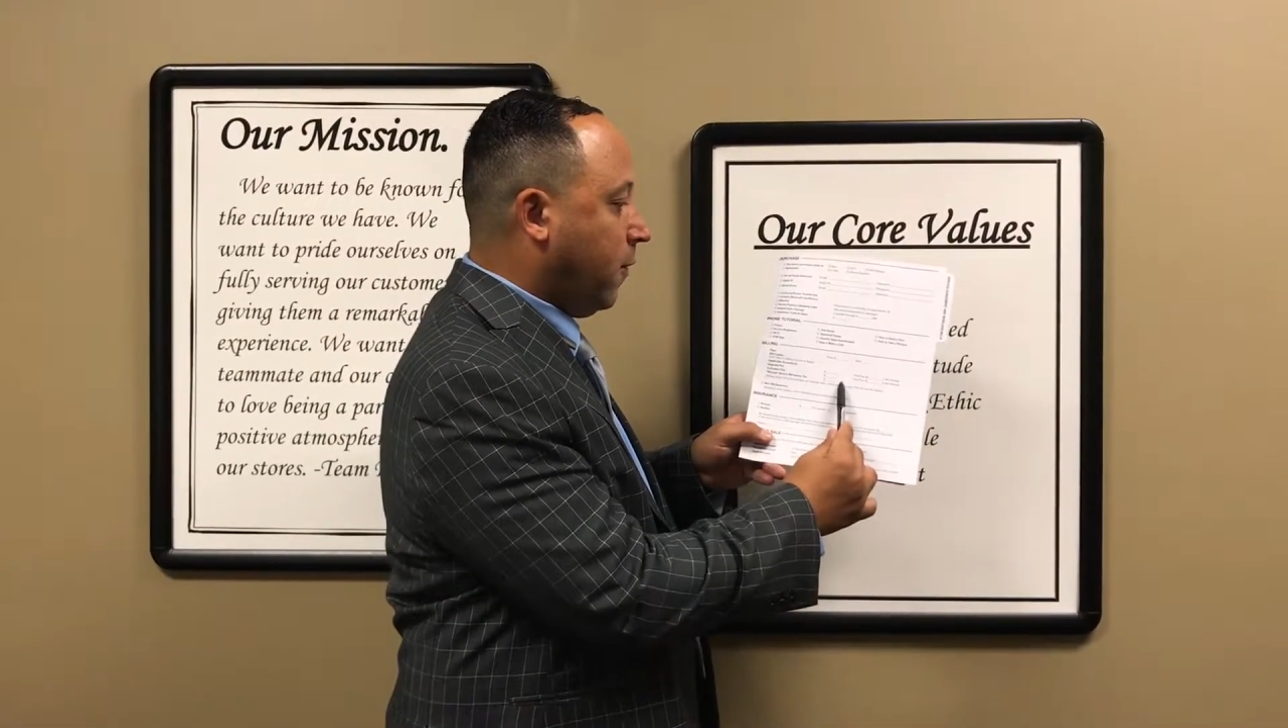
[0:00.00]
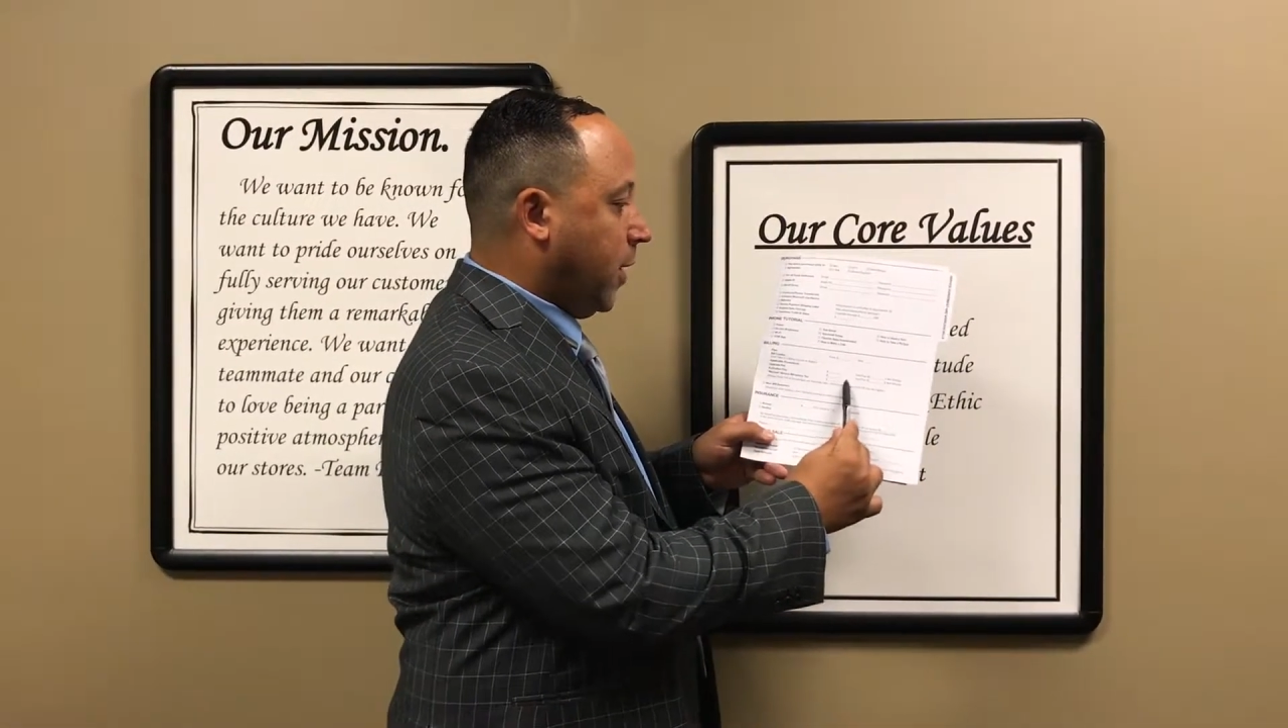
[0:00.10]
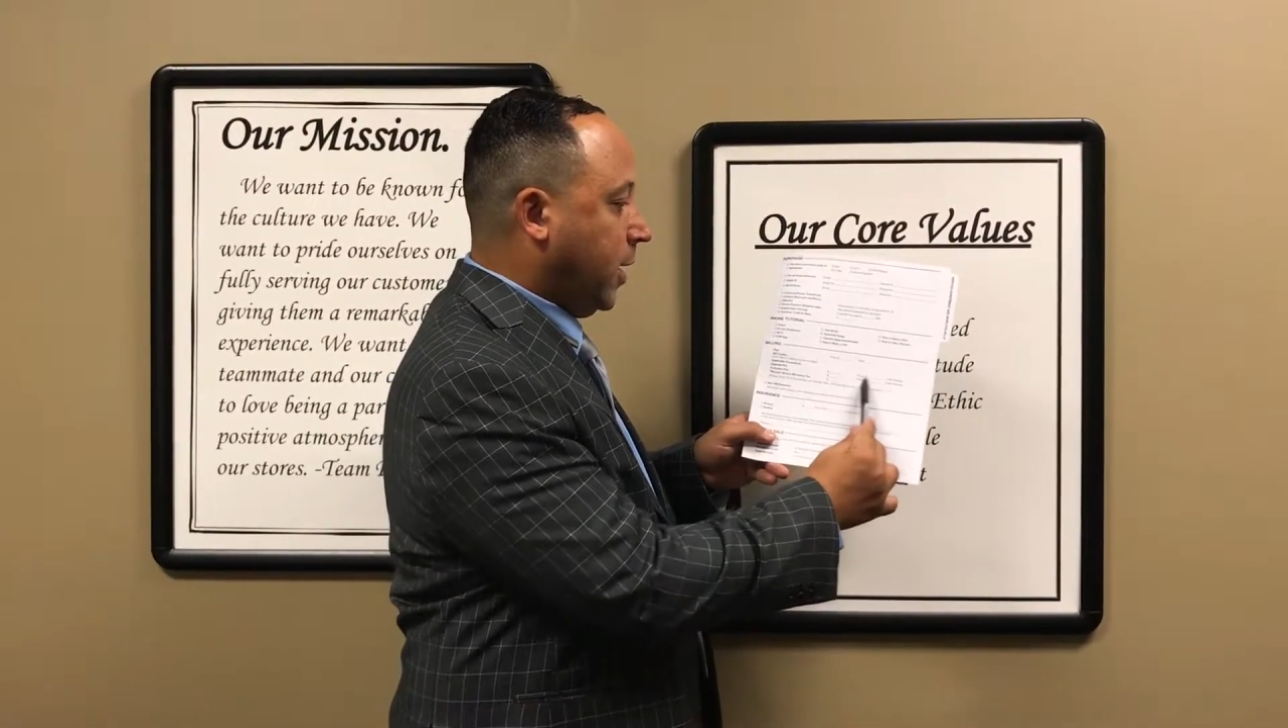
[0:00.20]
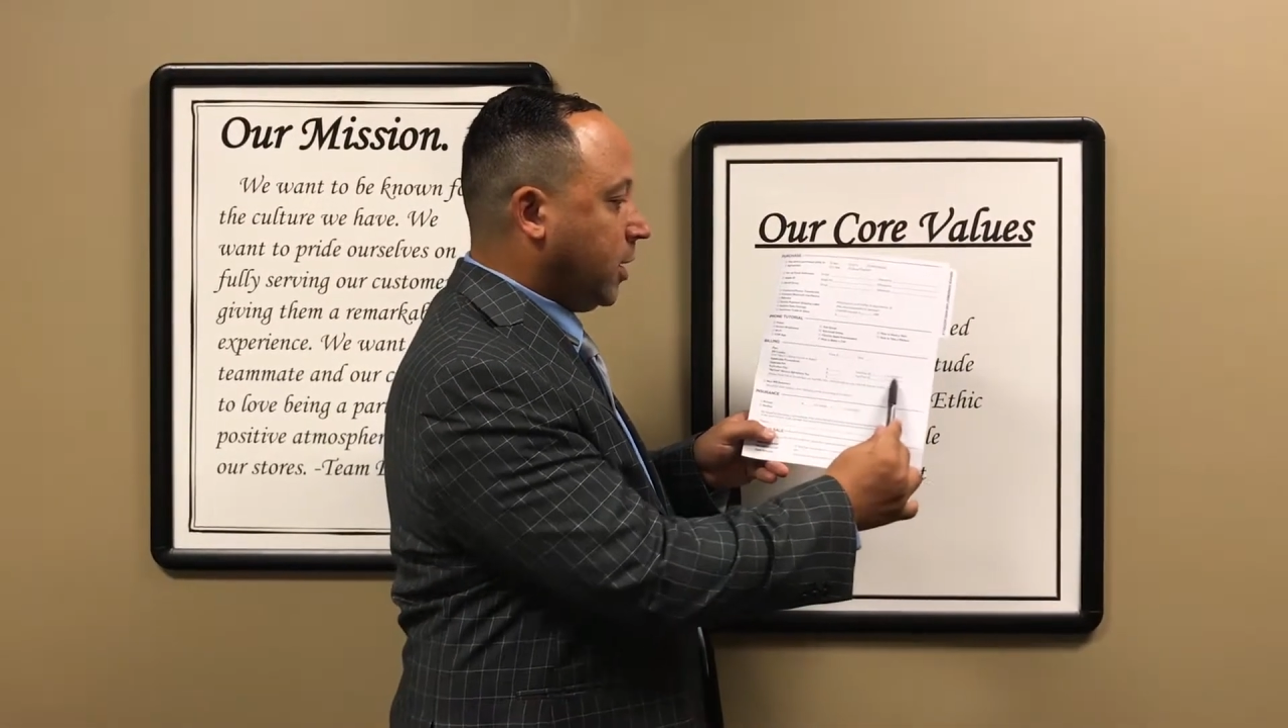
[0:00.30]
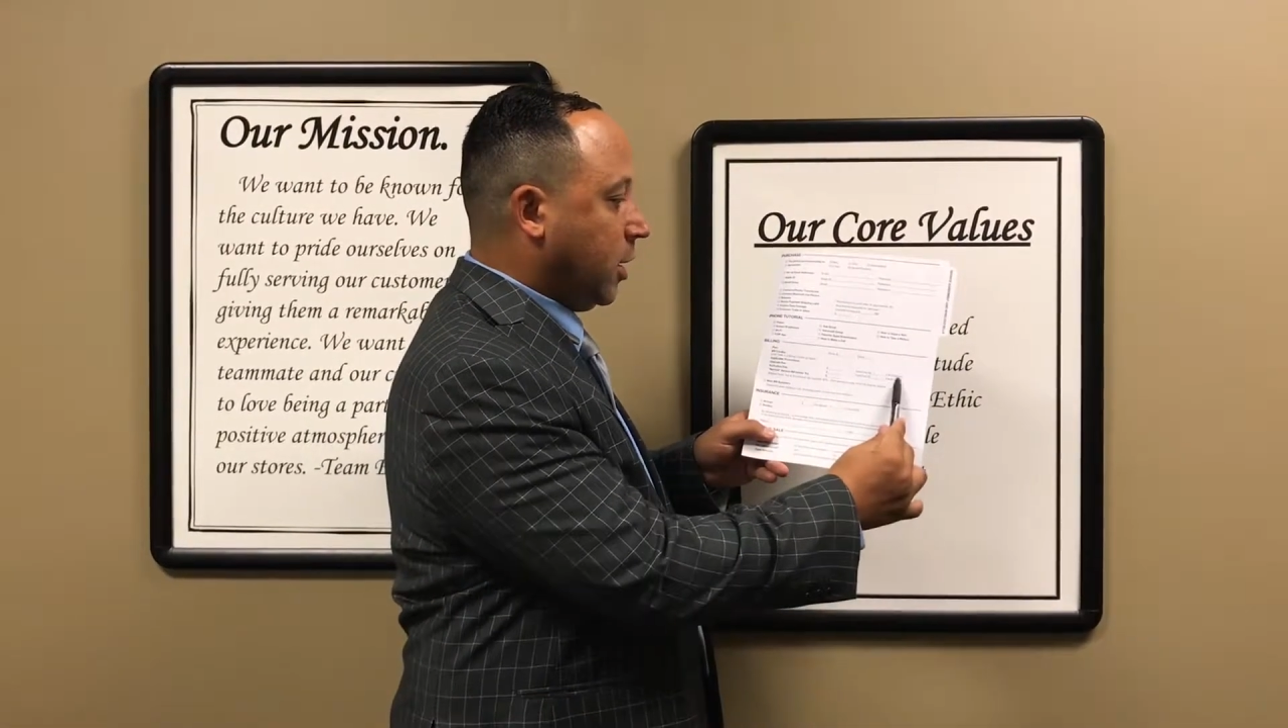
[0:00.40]

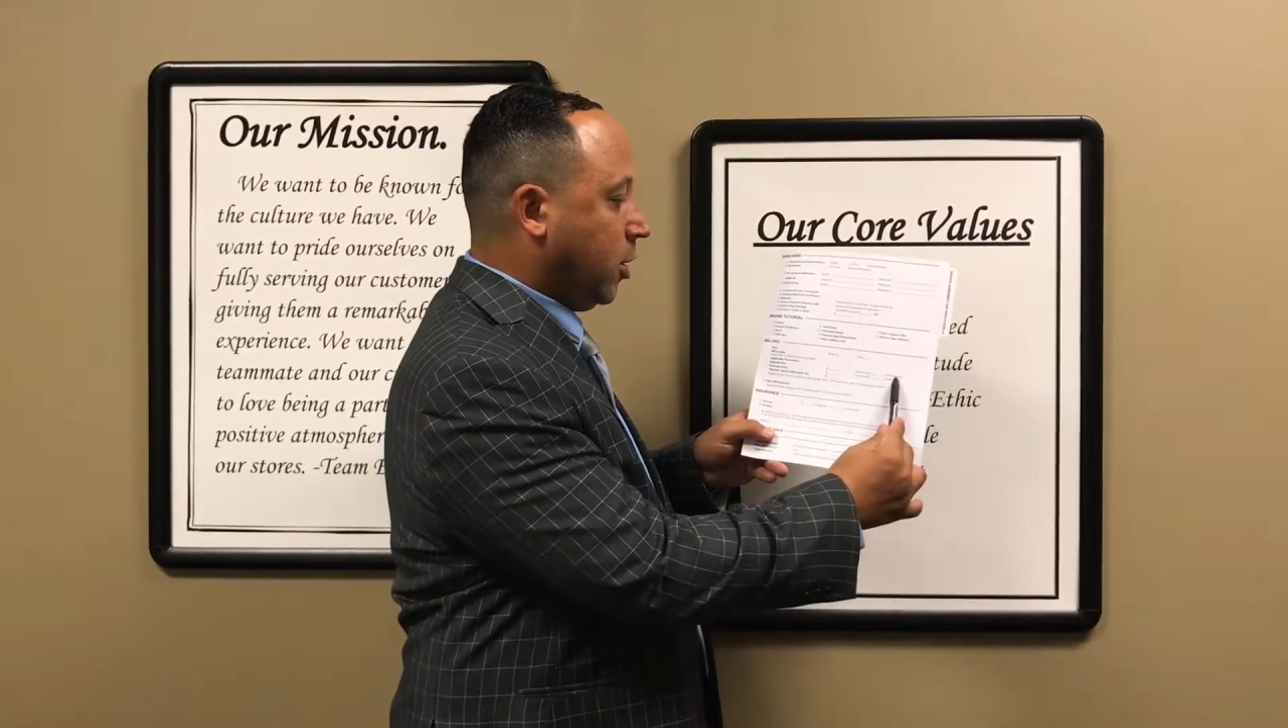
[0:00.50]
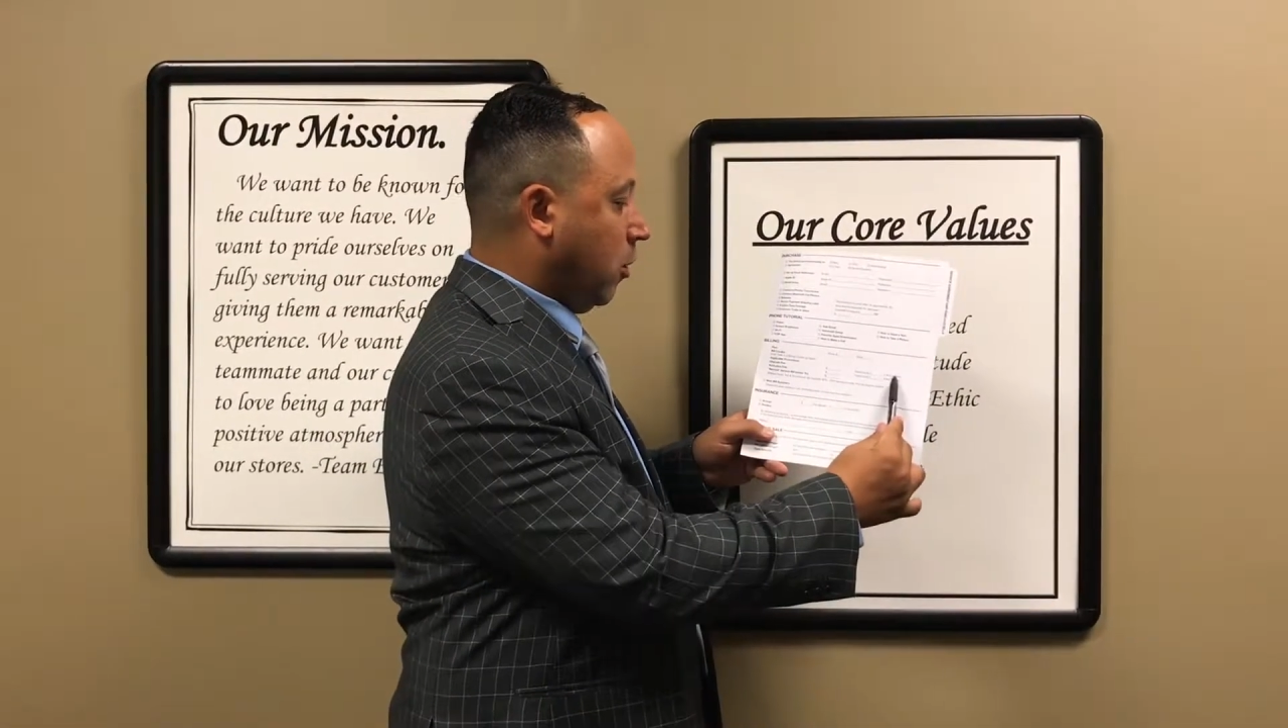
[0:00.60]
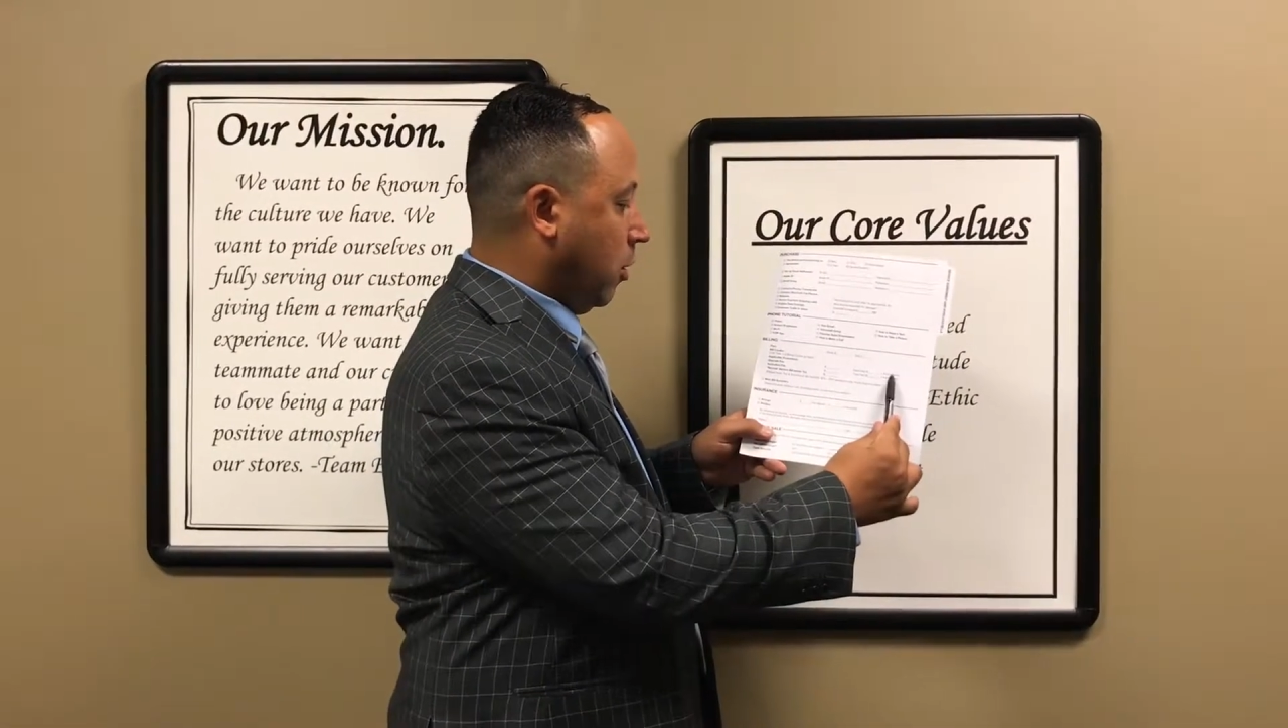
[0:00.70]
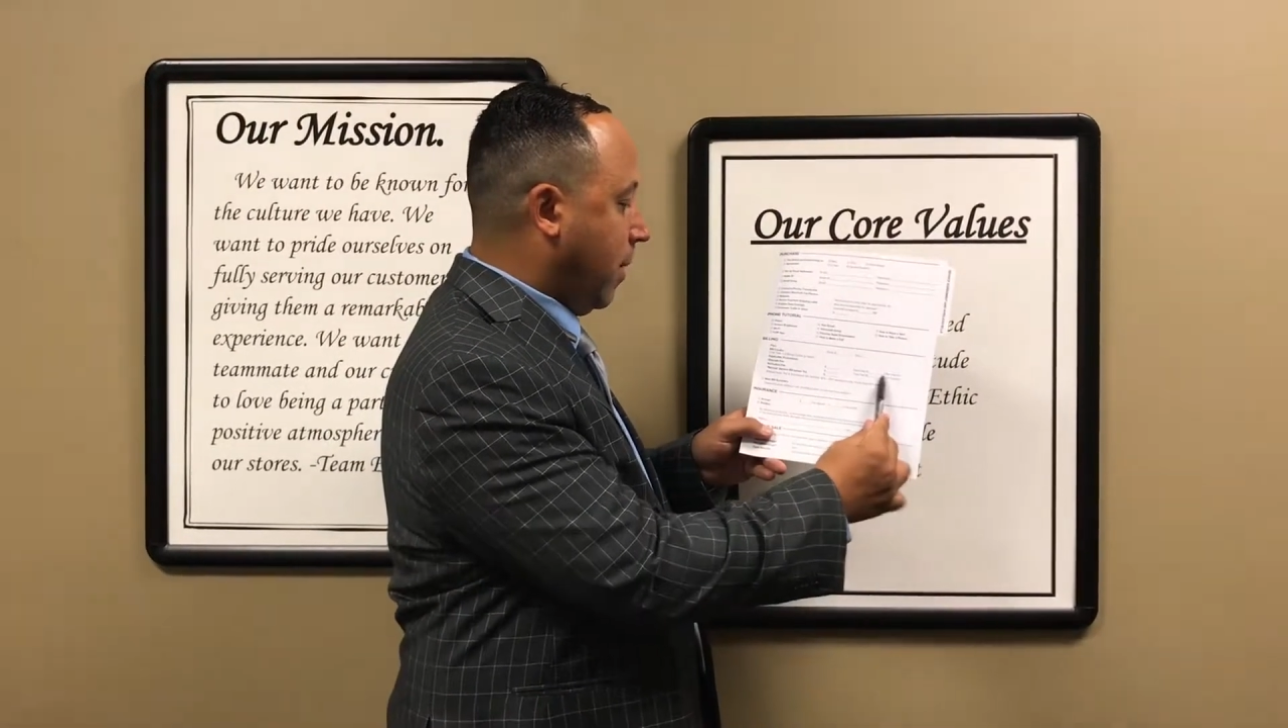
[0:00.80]
fees and the total